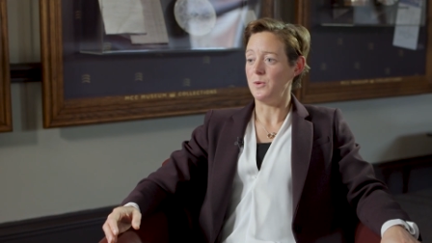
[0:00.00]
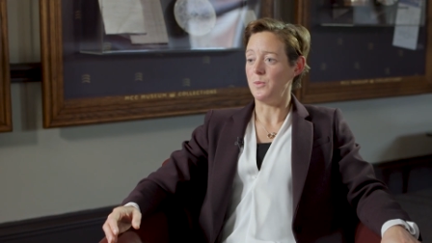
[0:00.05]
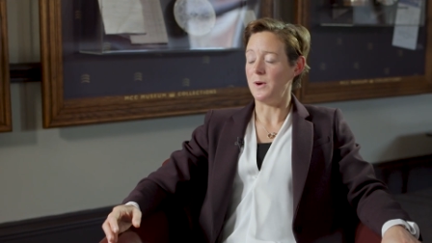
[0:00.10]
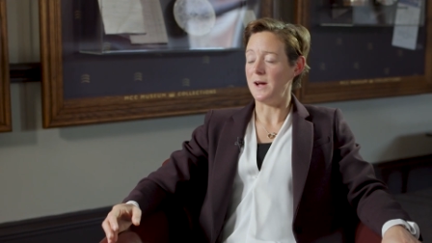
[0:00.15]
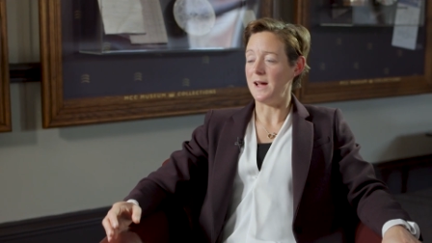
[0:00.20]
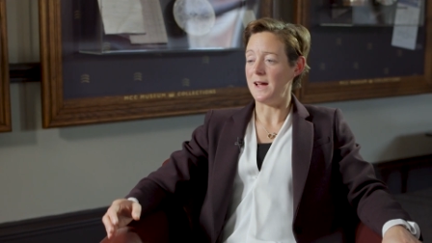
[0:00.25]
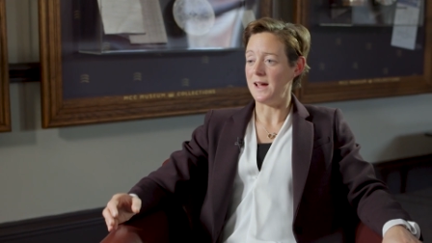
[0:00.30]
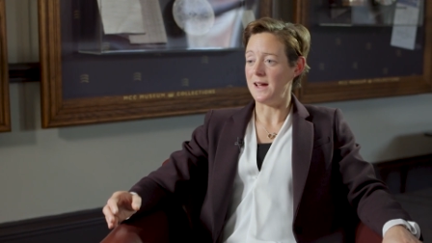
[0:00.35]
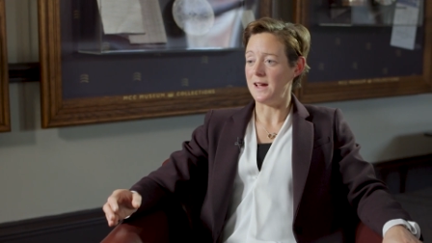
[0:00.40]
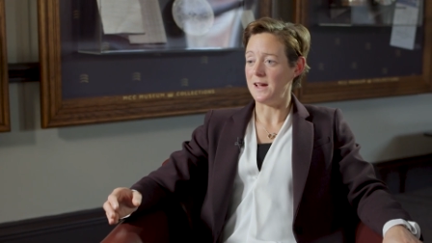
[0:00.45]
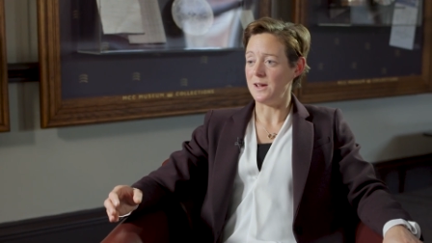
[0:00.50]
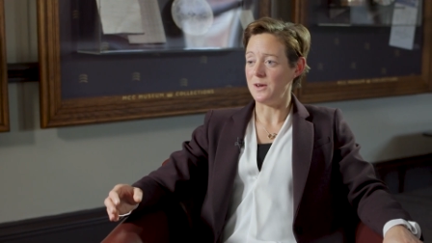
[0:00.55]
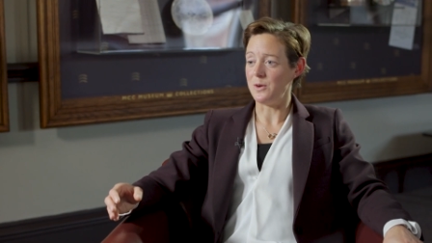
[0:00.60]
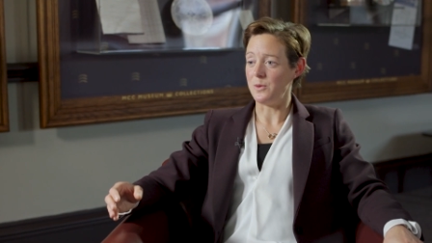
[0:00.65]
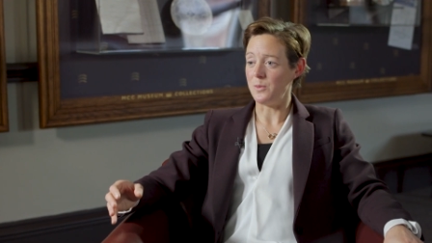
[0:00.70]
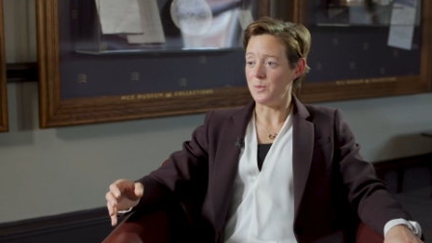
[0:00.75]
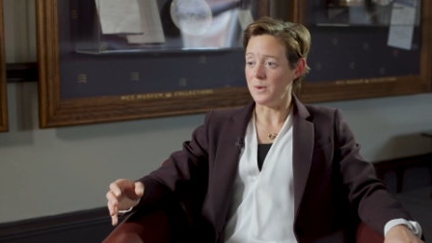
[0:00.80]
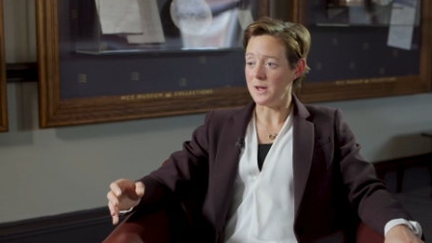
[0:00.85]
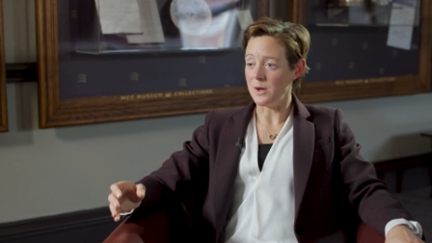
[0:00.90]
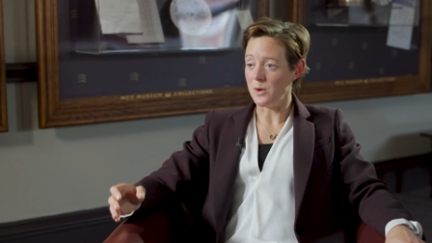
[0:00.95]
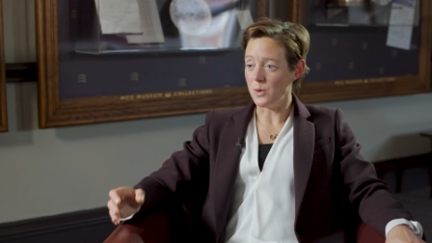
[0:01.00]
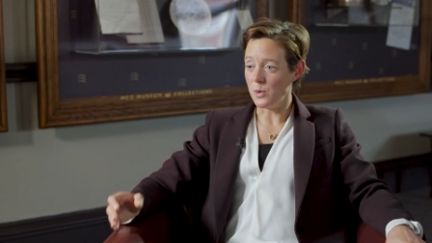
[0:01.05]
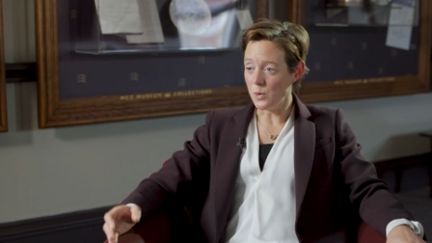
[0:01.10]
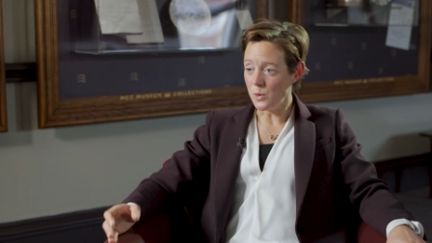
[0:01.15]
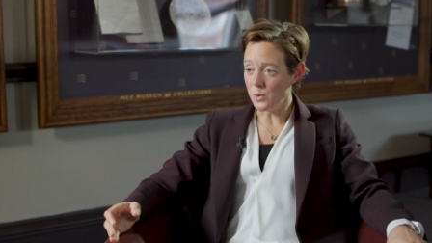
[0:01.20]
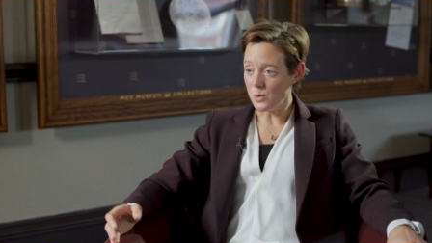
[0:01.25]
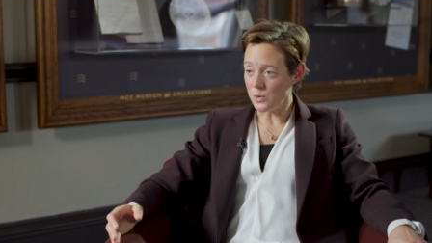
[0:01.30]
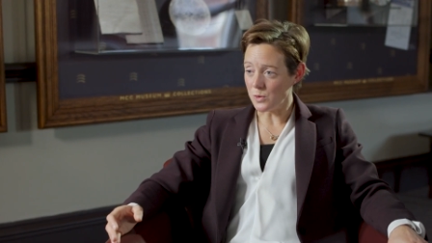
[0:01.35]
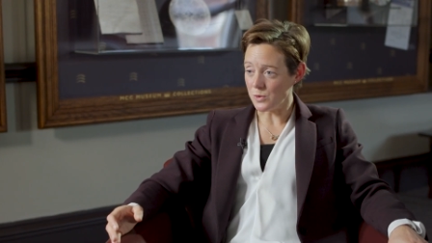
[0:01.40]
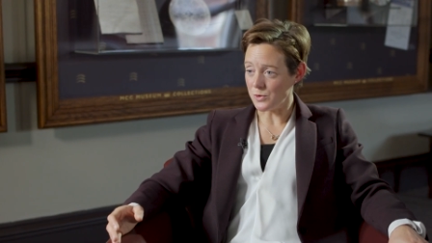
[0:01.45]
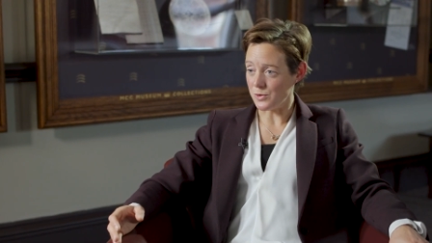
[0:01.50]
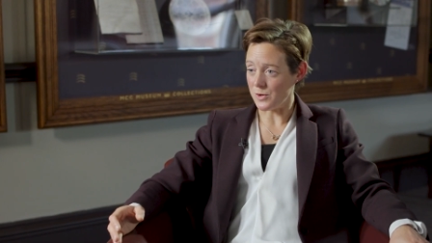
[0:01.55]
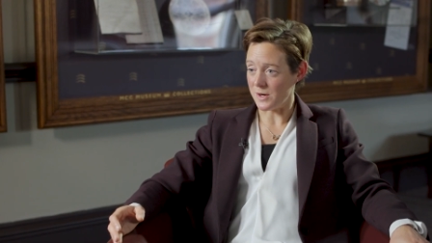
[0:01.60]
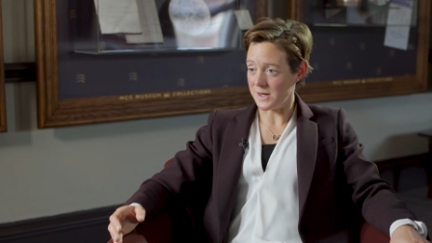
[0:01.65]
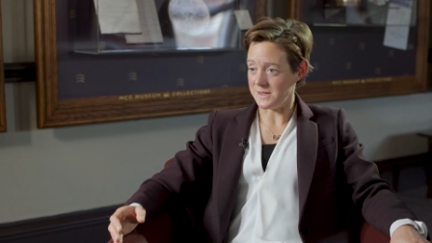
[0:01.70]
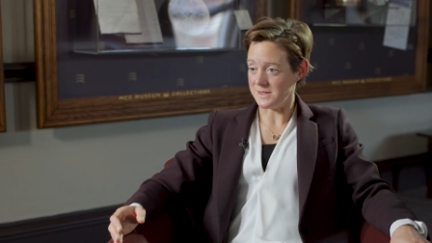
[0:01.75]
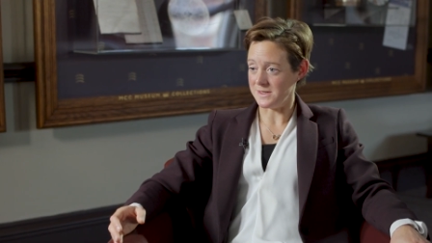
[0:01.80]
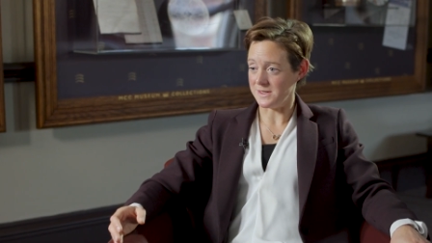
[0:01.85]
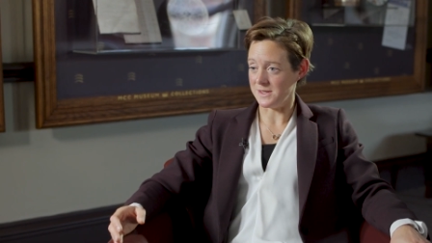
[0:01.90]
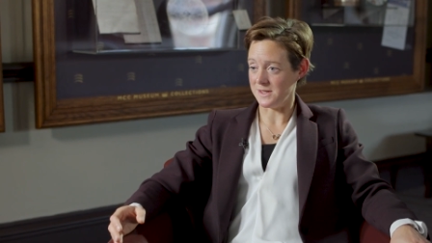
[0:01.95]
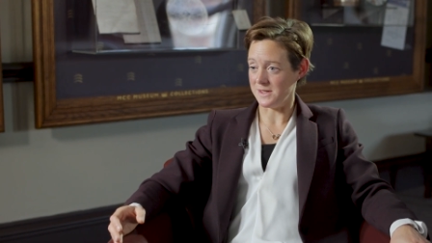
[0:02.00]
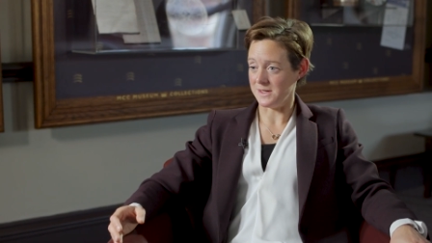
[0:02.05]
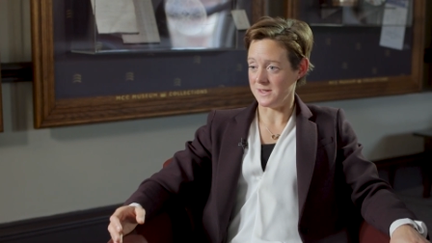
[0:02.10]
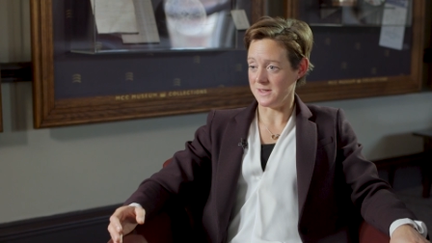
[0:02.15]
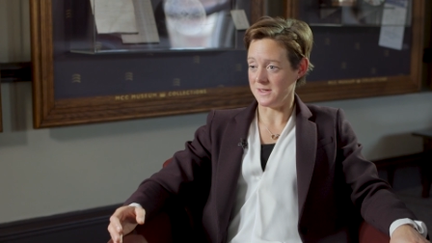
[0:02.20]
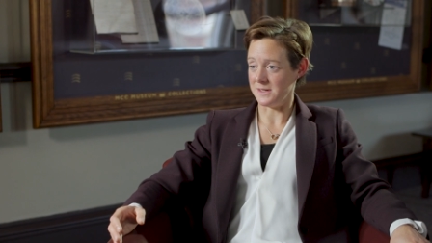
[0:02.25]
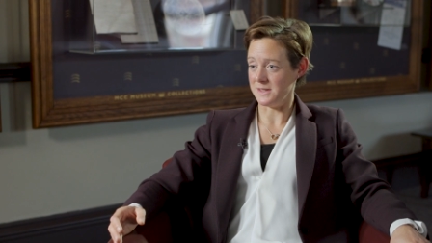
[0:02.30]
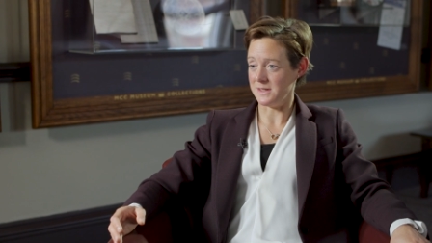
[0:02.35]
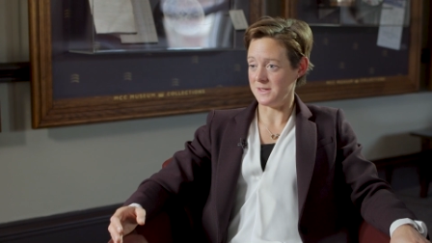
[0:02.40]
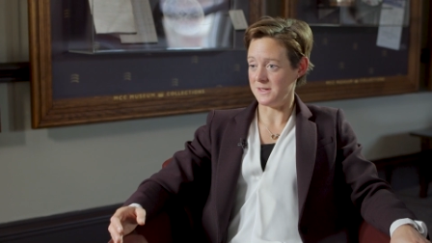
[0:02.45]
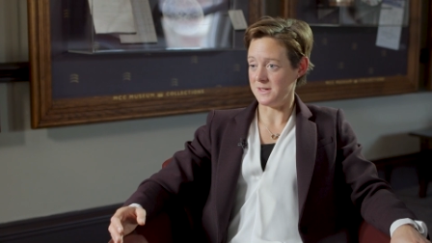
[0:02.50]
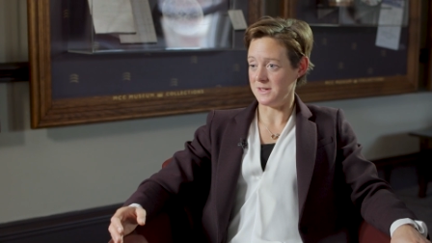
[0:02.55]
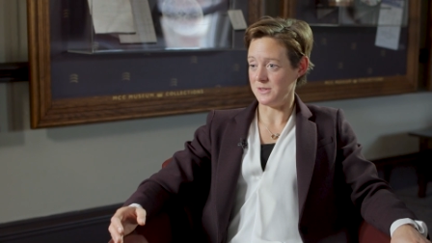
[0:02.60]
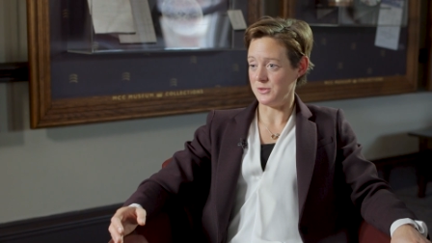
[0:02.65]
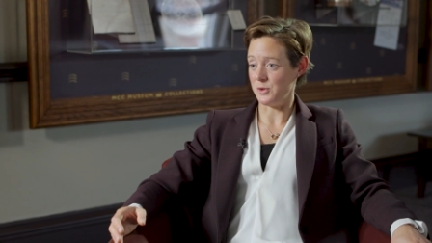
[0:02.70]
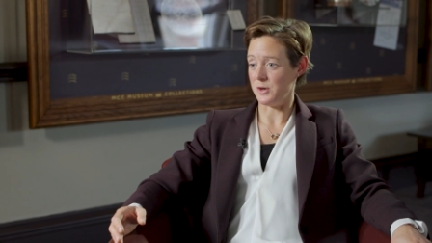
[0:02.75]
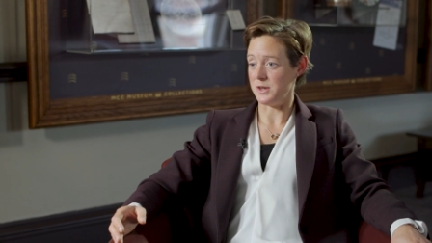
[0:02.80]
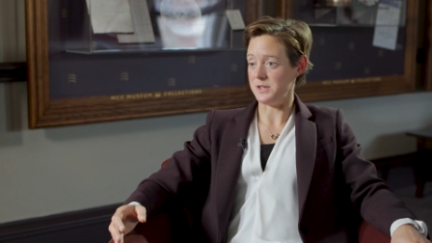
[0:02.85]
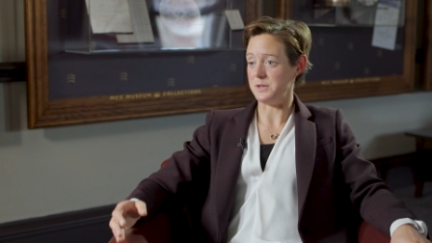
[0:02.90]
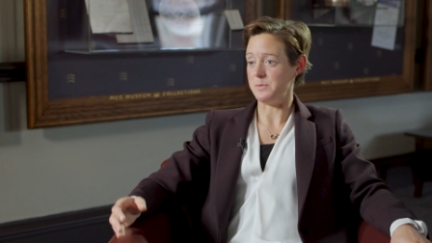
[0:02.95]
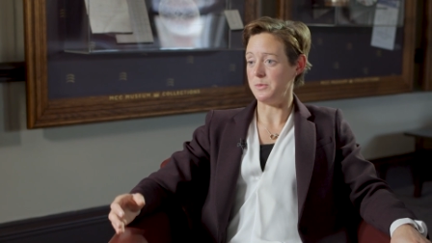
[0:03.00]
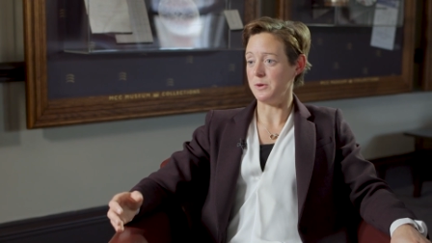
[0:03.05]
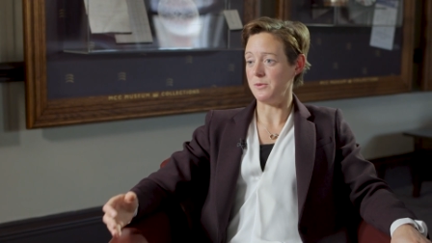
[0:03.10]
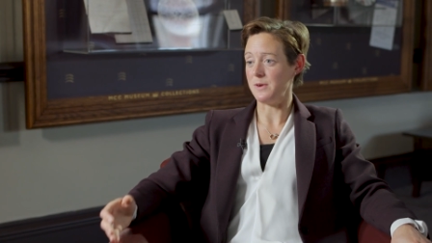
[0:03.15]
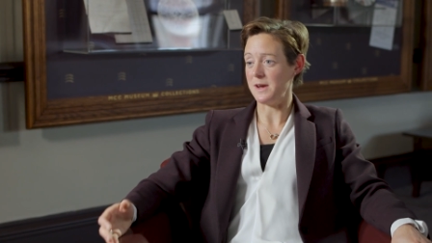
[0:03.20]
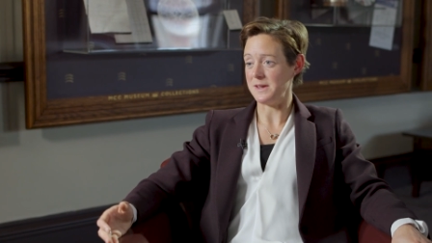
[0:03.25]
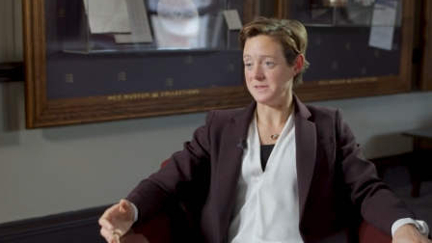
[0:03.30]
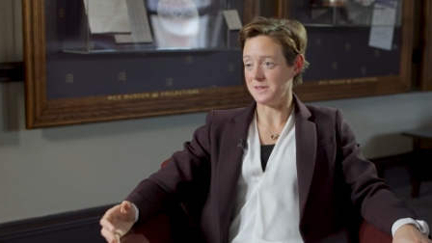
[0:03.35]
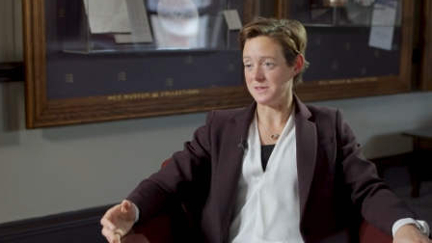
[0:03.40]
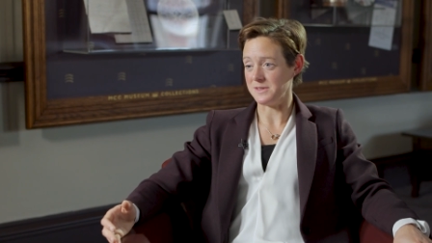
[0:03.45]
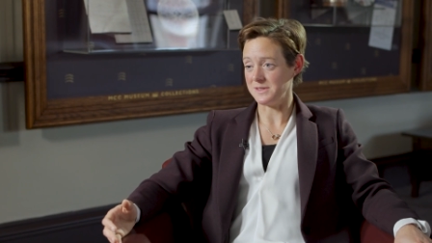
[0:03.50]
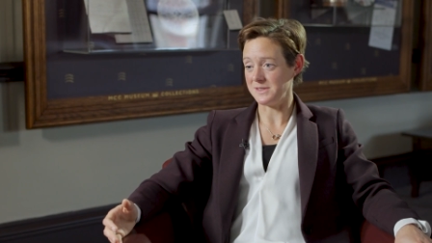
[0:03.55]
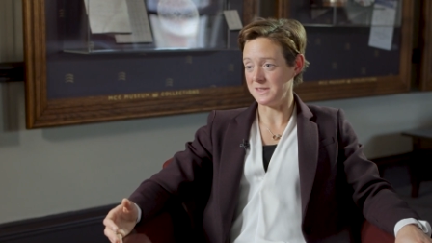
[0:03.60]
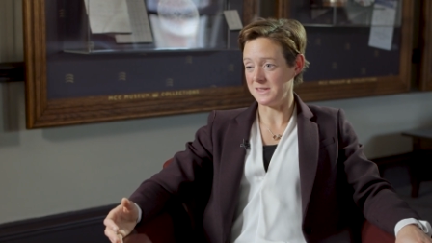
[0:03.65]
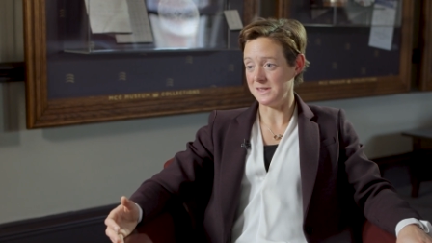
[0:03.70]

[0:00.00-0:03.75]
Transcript: where we're all trying to, trying to progress our,